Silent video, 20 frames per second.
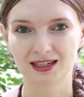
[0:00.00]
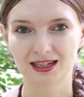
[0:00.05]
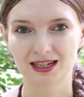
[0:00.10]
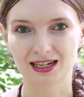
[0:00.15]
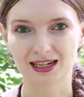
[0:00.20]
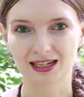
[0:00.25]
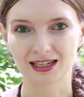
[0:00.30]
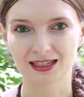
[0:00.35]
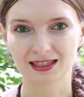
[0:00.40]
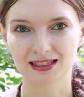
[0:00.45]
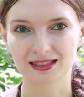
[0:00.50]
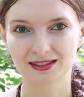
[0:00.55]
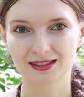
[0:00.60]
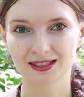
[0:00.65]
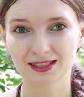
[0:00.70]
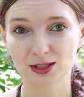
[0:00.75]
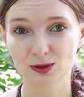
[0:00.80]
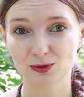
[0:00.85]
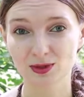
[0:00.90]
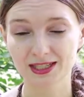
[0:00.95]
And
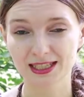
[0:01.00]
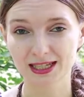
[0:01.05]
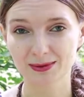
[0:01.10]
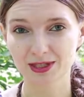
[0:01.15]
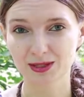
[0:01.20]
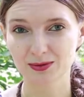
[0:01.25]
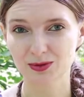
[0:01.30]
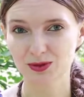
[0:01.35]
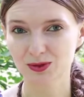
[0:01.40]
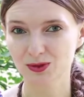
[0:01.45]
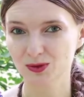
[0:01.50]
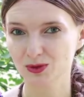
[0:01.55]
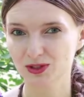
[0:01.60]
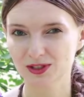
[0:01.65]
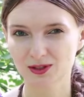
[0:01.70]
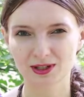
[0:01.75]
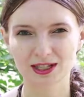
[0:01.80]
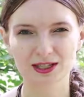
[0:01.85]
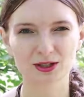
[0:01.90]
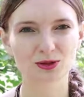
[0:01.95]
this is why sometimes, these
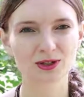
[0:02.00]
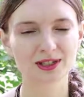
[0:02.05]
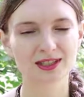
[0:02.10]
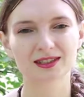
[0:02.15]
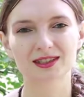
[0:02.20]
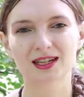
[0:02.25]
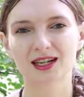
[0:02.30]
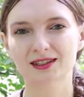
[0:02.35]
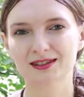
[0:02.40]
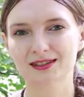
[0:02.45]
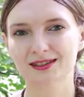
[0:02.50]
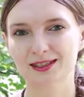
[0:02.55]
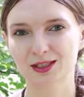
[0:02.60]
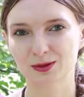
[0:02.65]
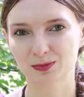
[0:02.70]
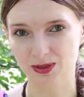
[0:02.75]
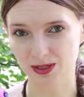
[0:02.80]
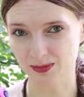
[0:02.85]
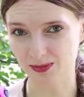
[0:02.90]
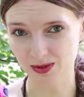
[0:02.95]
are like really talented
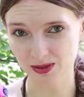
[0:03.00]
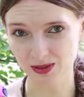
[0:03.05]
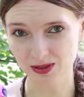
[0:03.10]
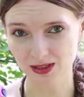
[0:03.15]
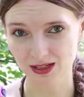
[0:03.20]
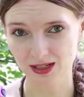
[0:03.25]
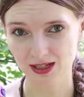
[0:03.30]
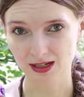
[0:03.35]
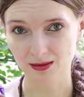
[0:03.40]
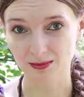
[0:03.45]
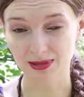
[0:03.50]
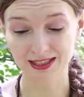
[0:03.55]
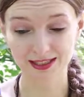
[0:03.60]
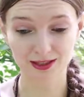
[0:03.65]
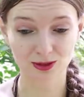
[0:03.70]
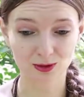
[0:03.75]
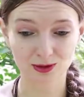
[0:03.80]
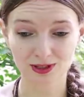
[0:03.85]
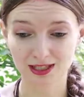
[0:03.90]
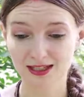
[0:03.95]
people, but they
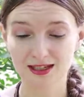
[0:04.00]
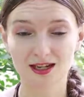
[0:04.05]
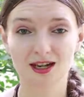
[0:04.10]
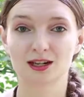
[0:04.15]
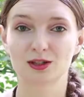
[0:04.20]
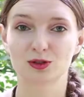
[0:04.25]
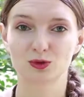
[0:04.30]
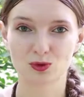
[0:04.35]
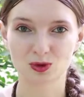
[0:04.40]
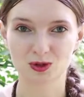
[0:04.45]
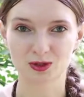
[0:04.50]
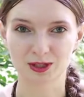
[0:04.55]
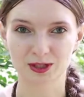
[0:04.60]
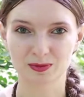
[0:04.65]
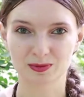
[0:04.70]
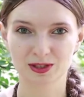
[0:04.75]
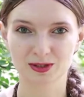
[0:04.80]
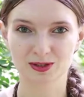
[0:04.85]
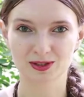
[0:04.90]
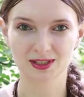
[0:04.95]
don't like hard work
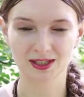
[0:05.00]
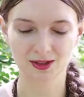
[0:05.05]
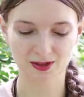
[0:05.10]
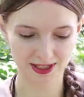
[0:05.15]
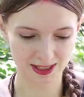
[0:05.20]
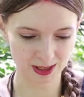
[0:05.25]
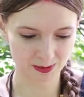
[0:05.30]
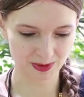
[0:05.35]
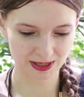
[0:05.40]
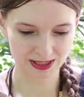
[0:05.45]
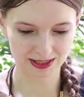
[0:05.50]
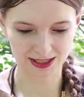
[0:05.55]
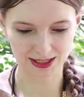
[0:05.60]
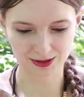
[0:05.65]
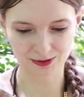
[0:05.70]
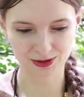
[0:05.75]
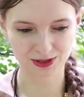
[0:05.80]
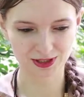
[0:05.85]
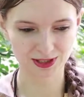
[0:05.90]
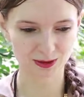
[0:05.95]
because they expect
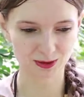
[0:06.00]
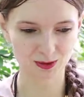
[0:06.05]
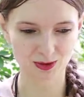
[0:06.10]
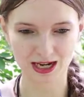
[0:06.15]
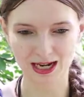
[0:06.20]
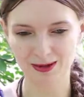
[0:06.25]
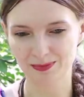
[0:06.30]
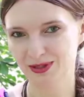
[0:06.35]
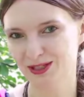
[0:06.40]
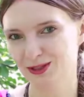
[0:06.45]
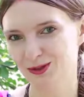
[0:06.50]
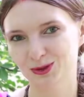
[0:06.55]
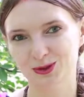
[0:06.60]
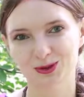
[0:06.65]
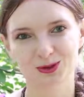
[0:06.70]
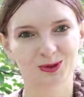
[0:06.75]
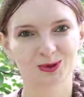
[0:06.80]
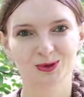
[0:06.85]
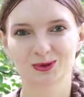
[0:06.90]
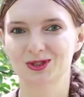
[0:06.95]
everything to
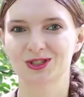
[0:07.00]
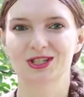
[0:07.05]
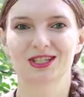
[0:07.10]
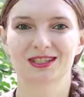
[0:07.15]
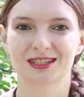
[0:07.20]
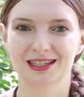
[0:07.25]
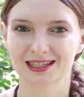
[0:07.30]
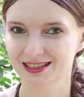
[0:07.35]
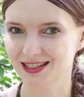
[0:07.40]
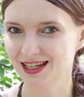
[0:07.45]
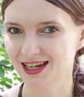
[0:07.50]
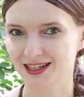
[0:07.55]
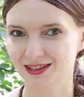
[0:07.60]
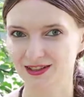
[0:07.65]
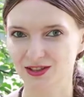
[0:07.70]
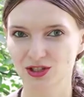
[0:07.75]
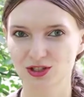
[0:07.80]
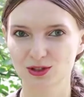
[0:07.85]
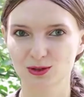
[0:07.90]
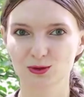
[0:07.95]
happen, just like
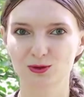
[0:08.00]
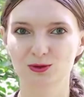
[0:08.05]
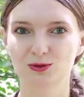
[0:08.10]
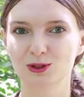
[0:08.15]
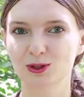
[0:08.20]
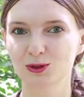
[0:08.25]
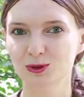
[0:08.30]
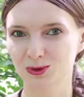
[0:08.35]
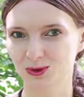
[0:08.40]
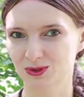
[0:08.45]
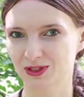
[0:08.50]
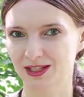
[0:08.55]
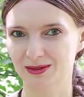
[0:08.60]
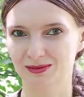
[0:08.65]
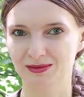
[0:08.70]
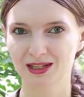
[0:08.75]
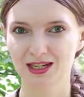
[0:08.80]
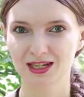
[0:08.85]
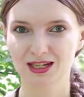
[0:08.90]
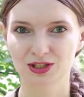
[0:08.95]
that, just to flow to
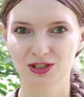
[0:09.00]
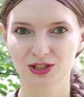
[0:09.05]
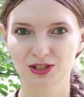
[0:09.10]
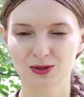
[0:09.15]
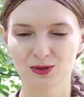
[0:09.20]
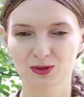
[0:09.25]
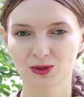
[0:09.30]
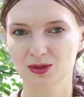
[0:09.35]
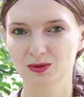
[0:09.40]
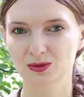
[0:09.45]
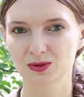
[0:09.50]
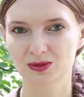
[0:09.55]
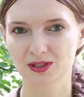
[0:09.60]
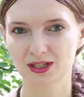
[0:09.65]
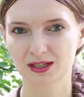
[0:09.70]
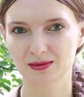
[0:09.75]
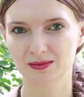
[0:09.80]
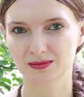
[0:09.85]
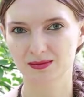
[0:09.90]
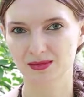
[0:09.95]
them, just to come to
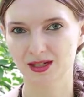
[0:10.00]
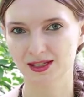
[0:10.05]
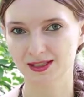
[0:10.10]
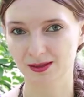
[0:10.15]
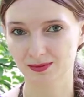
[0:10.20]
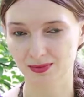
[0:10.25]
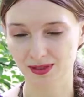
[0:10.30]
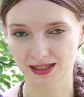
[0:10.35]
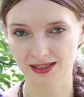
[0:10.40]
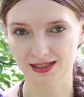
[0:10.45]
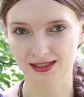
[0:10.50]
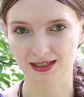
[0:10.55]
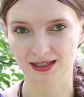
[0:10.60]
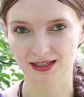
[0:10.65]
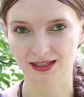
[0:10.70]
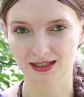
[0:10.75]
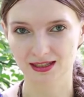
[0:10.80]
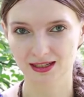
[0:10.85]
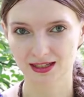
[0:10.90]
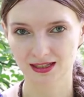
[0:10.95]
them as a blessing.
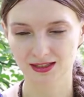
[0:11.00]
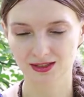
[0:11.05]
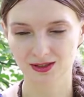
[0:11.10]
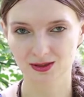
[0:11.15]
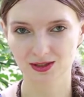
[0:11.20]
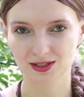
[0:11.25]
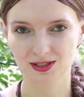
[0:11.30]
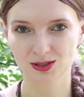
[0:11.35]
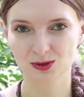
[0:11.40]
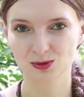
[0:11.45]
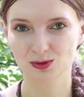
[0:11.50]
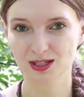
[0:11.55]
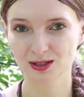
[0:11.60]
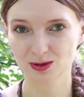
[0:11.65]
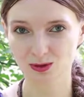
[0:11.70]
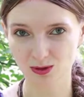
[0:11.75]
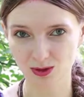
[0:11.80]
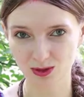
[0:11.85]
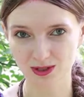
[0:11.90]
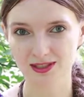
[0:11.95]
So this is one
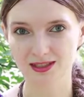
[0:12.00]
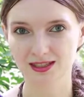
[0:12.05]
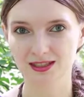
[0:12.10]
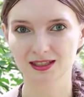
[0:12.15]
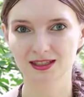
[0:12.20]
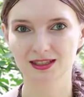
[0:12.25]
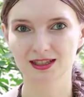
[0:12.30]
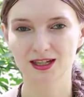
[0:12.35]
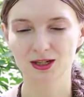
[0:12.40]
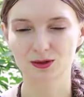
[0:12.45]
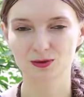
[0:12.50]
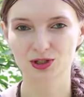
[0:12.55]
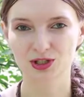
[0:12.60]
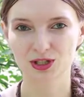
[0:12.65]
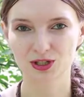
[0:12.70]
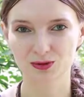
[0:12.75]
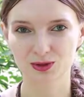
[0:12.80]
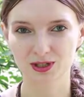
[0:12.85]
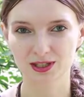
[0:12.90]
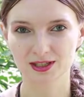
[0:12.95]
quality which
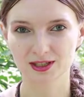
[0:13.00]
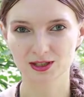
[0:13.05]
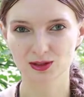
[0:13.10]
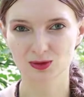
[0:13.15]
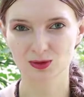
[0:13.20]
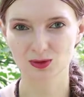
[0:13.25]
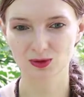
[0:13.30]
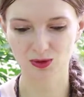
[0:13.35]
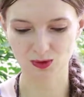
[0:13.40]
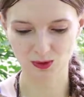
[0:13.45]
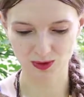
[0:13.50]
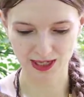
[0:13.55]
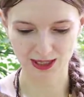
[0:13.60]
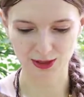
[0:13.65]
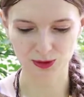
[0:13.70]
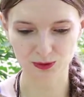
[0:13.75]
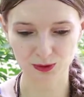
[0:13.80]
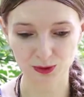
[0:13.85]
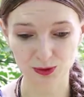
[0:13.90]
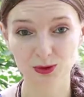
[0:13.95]
they really need to,
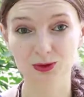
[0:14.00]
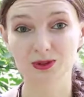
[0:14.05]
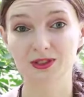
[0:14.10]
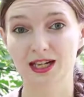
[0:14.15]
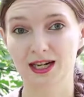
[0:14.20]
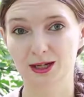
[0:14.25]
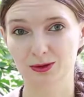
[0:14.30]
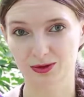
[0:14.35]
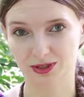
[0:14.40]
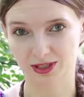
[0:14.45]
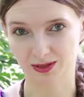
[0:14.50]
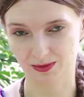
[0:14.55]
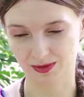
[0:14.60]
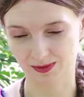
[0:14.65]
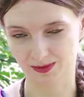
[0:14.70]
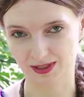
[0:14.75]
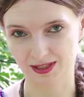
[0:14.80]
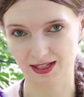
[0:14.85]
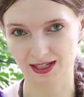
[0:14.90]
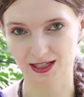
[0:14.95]
kind of cool down within
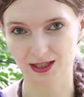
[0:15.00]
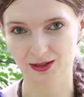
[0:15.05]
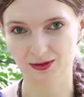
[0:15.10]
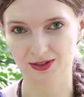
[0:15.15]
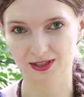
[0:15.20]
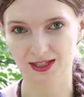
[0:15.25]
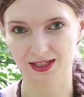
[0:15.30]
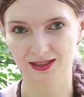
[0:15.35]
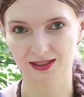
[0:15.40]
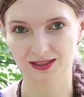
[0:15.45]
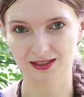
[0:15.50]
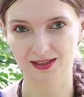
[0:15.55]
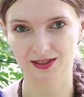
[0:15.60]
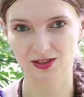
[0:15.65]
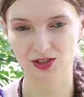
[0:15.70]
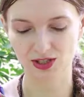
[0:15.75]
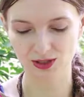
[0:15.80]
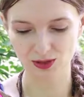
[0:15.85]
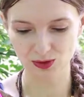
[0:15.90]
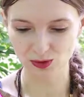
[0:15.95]
themselves, and this is
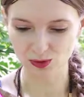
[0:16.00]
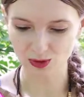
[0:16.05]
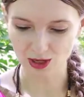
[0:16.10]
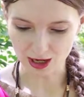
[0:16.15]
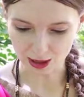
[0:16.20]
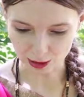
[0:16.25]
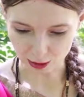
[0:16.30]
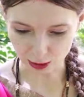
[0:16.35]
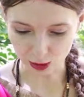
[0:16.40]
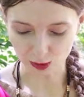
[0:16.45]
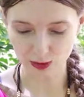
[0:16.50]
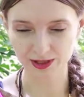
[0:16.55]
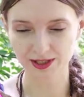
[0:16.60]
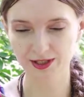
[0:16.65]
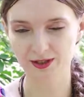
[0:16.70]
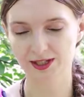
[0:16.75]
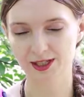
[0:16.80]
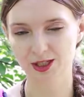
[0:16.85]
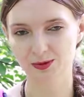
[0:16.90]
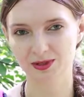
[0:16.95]
just to lower
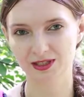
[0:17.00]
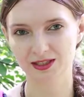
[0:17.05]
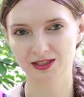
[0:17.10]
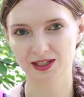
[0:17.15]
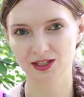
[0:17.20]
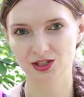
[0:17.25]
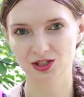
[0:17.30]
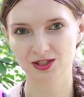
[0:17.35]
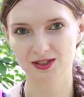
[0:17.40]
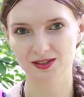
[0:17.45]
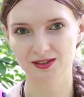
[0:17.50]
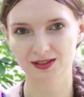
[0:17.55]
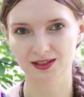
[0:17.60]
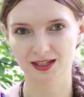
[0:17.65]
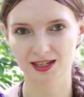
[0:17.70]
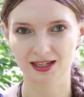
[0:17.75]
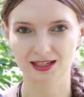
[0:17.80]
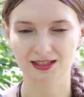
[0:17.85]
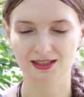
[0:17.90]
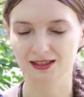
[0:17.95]
their expectations
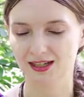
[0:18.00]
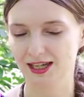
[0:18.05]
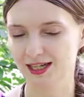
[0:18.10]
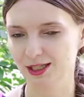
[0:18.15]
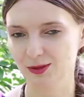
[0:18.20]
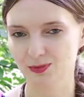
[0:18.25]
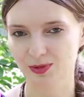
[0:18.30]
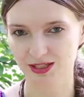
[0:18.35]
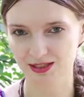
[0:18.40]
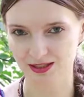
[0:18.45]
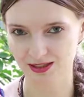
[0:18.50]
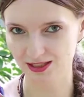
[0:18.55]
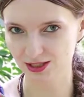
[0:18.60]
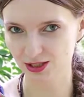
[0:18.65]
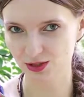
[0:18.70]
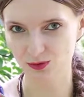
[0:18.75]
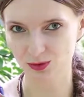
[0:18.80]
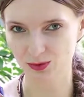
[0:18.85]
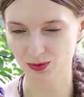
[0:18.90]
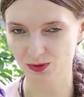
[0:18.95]
and expect
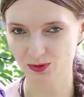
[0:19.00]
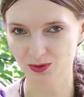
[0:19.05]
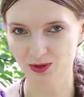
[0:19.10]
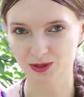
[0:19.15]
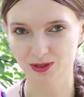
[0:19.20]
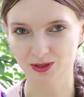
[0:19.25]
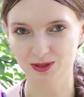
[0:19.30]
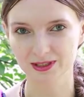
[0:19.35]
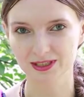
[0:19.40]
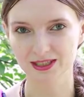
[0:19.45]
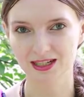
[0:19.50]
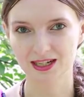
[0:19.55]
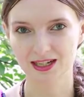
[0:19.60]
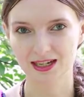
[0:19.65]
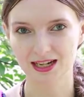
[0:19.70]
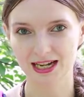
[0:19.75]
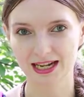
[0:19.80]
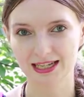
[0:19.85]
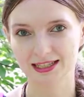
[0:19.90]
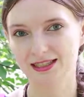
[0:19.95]
less from the world
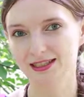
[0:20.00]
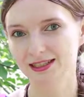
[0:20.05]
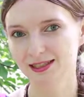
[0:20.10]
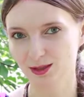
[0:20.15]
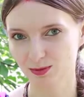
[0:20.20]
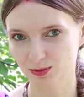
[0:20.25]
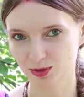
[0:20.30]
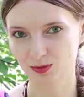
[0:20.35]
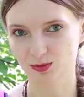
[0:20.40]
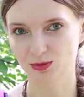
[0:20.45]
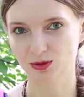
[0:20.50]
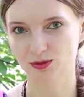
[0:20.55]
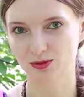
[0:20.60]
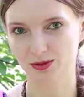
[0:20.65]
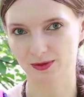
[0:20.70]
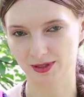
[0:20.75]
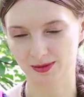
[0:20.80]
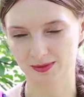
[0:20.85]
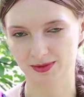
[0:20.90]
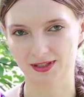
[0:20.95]
and a little bit more
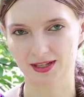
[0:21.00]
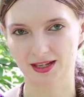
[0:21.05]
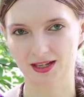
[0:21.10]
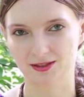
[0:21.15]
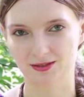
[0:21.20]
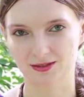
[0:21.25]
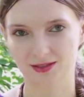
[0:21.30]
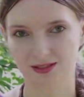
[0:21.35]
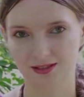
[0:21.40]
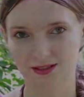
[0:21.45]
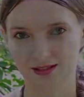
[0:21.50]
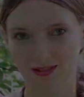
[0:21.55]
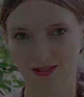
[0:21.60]
from themselves.